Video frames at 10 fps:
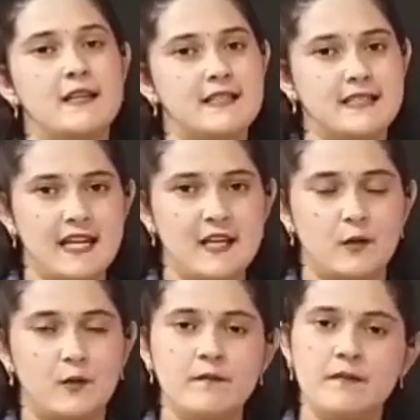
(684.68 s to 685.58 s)
Stay
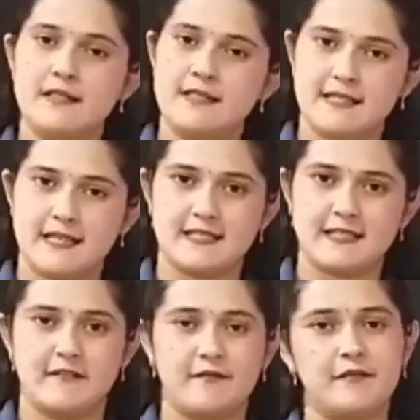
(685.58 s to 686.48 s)
home, stay
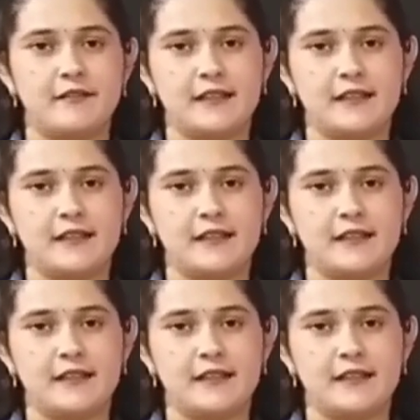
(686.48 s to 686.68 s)
safe.